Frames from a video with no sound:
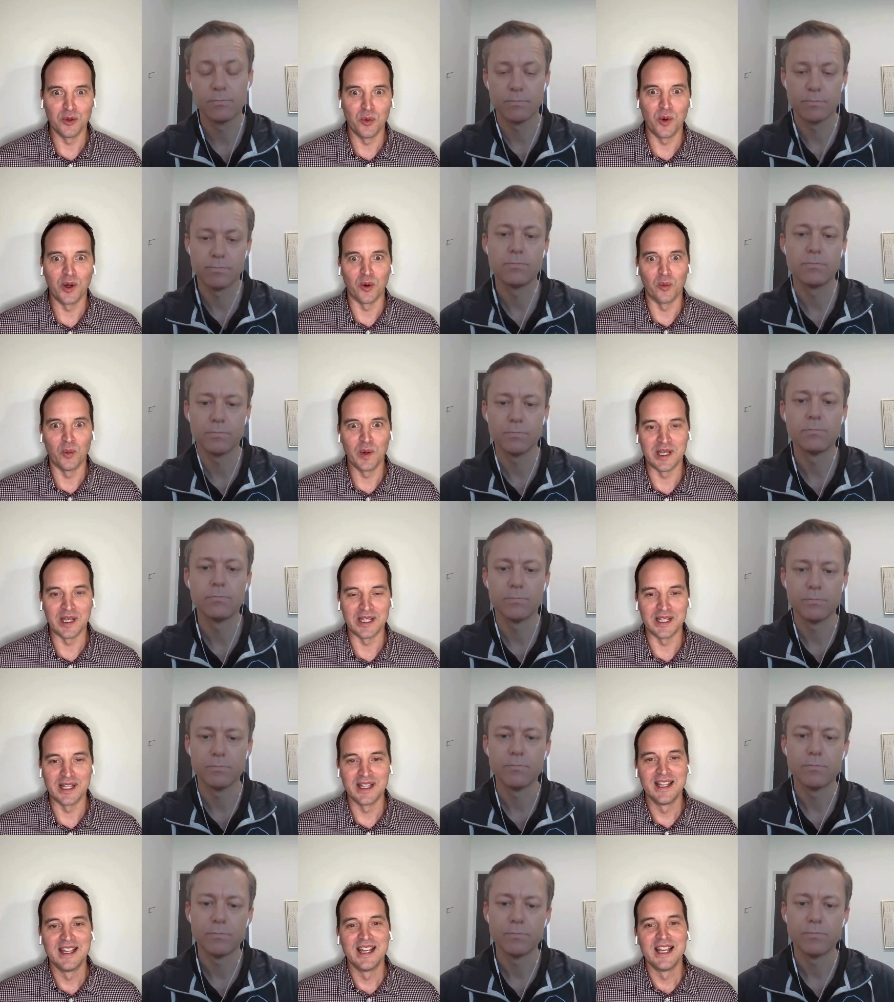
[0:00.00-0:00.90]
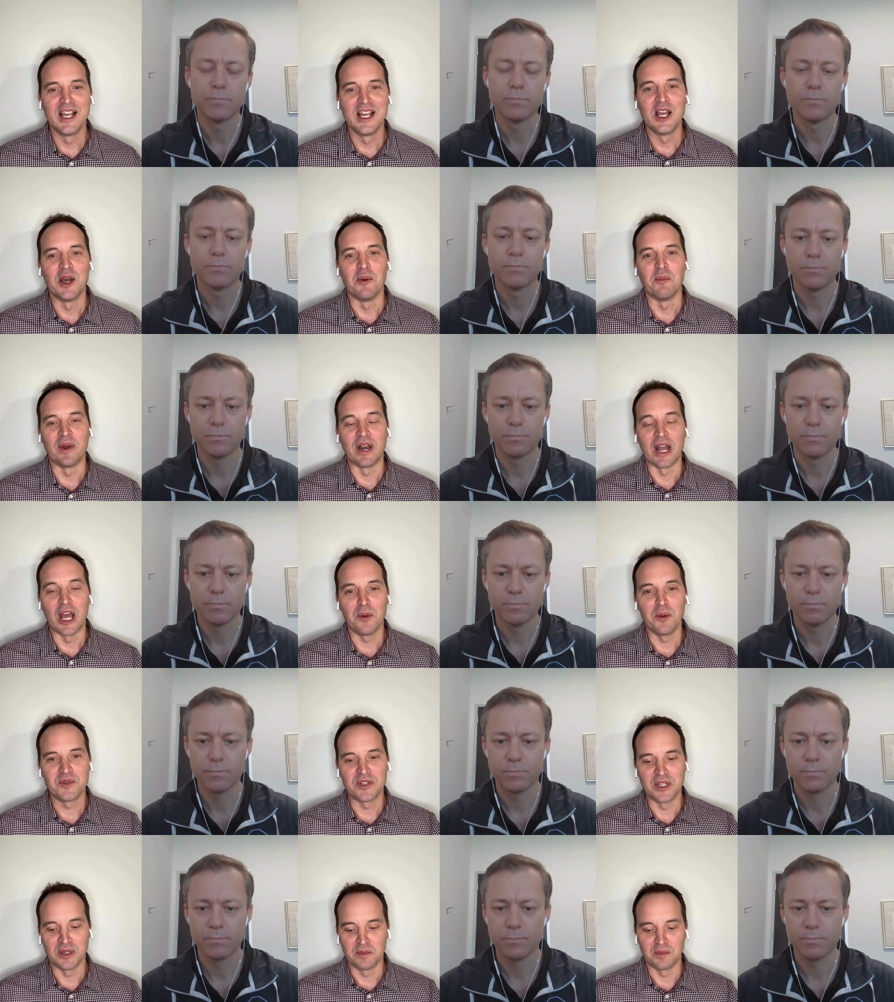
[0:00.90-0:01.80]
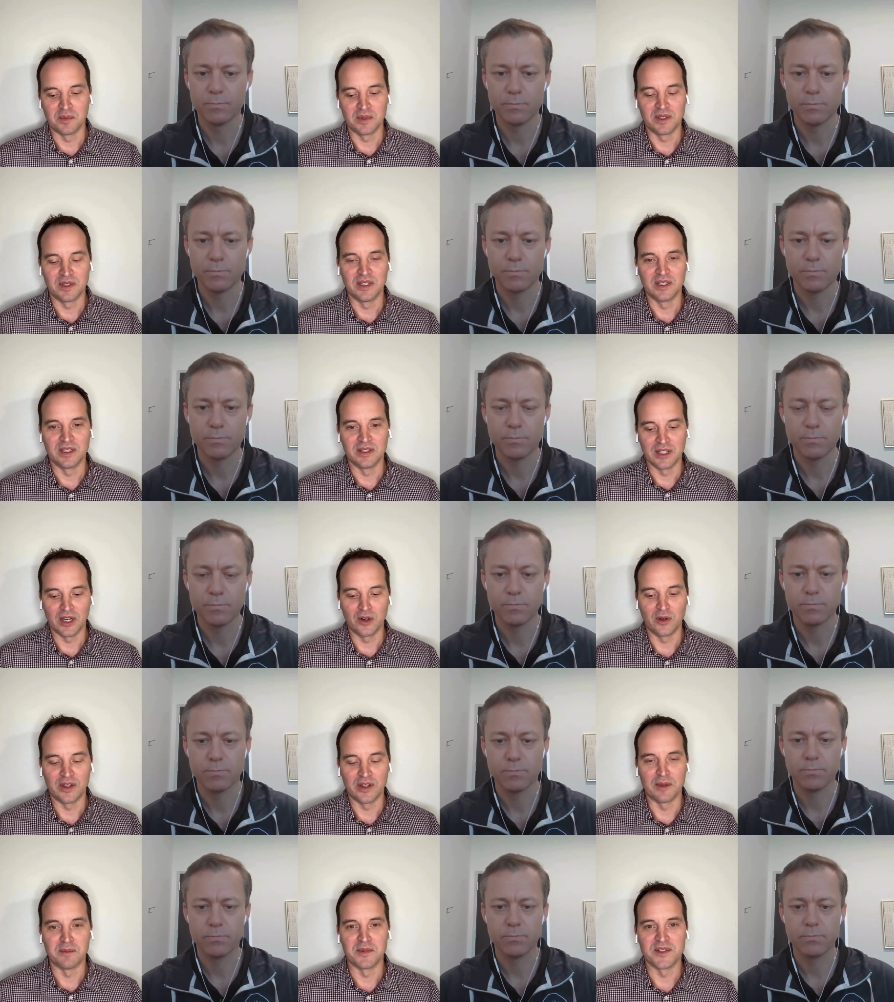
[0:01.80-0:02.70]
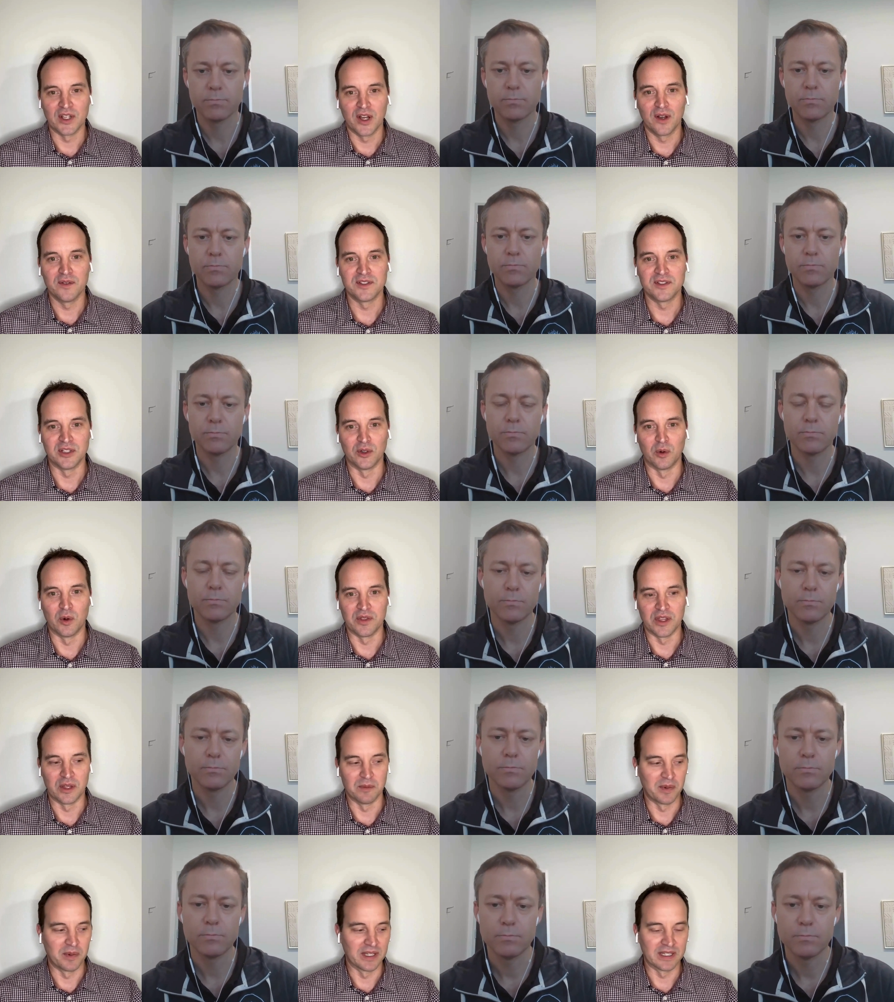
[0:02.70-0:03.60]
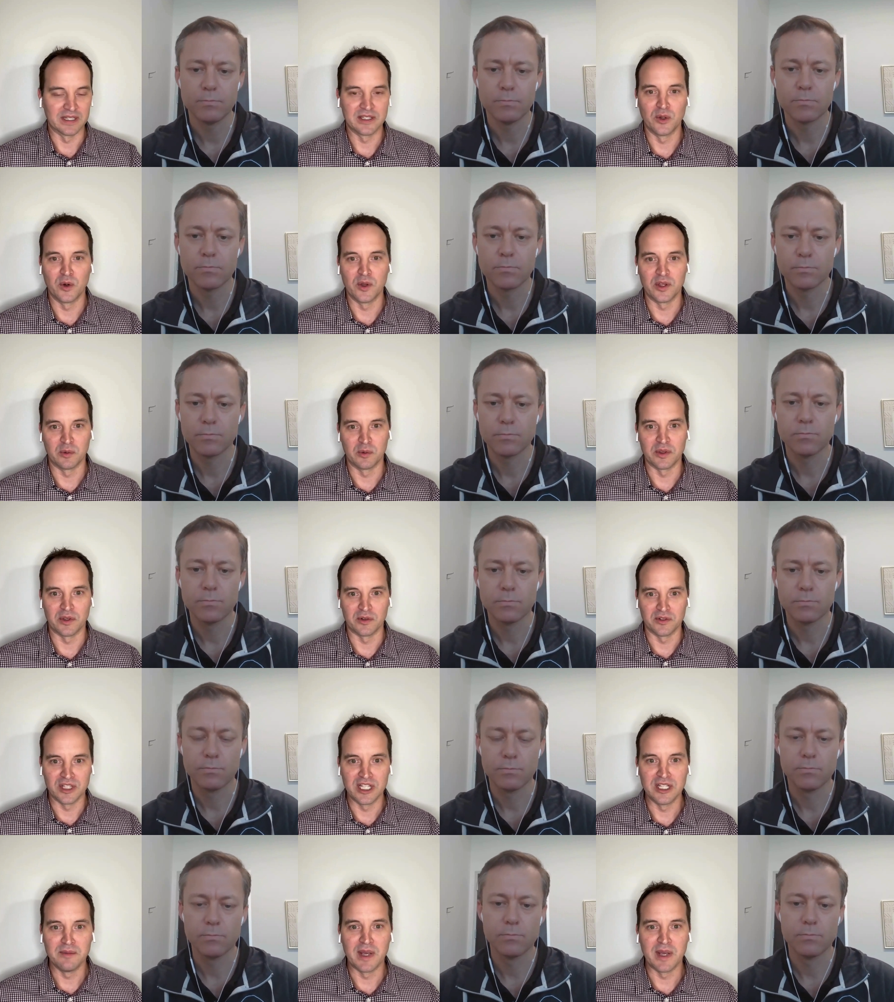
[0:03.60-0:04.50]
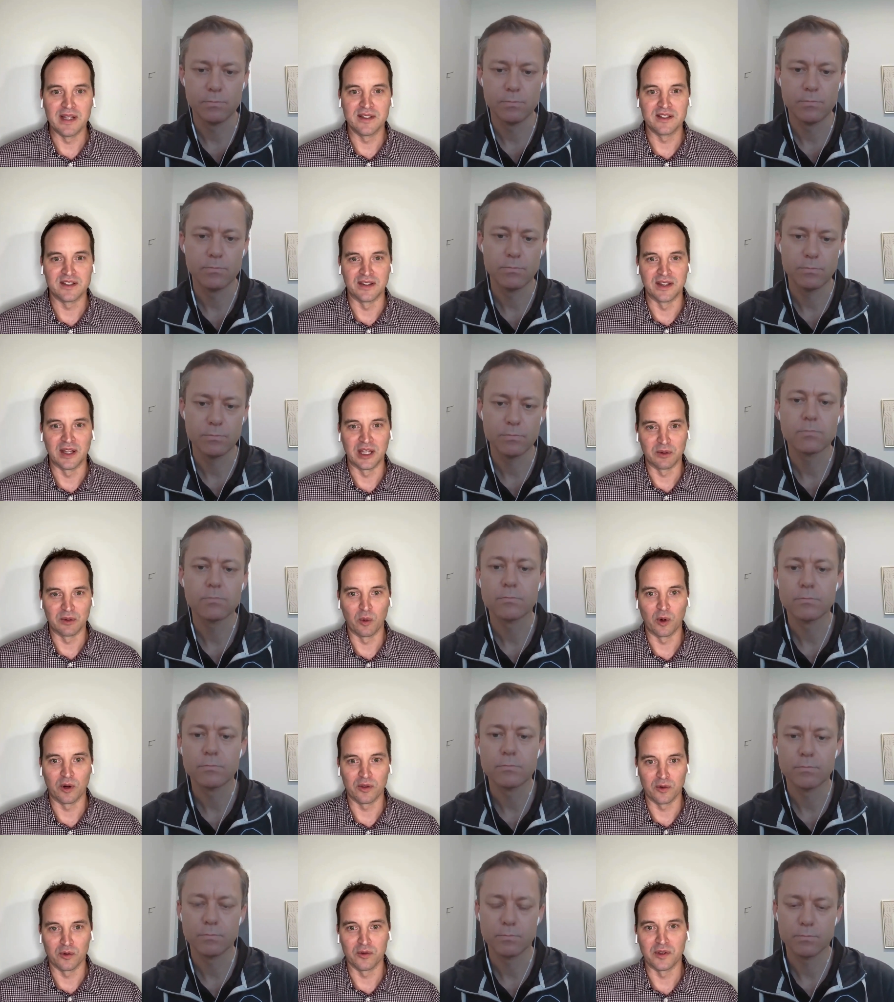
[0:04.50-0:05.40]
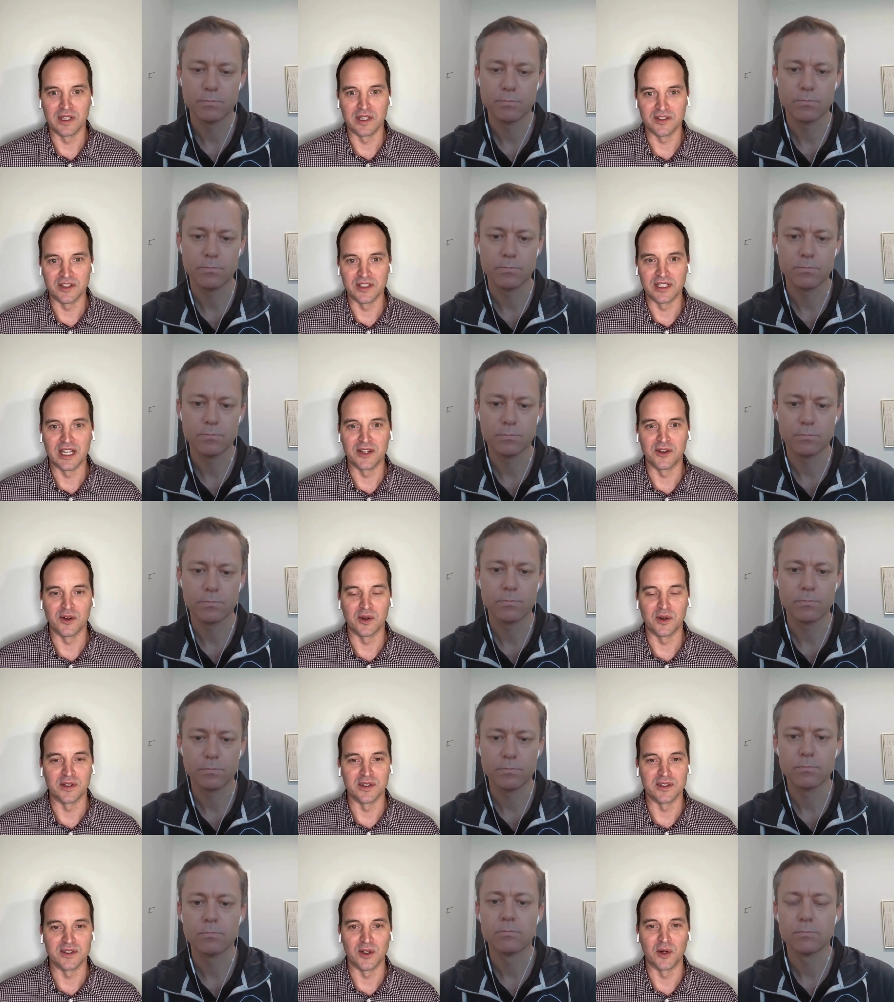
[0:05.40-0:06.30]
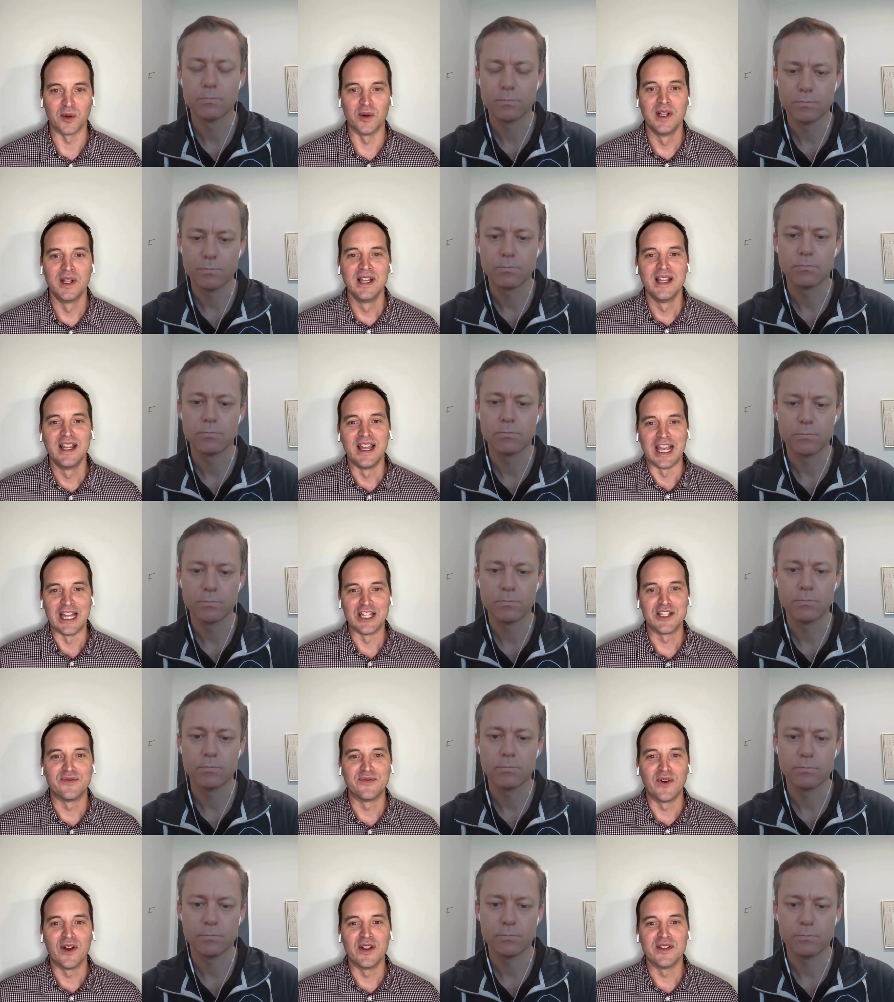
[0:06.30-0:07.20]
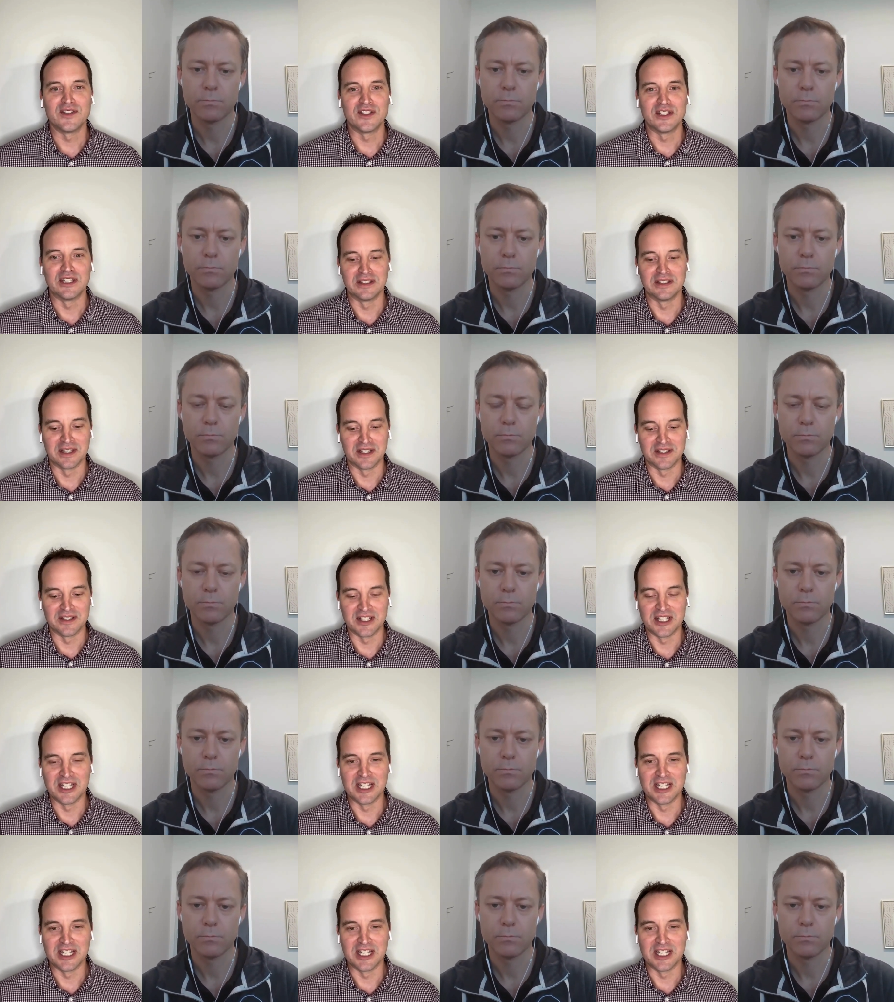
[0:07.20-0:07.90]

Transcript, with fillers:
Speaker 1: You want to win, but it helps them not only themselves deal with it, but like deal with it with their teammates and like work through things together. And so it's fun seeing the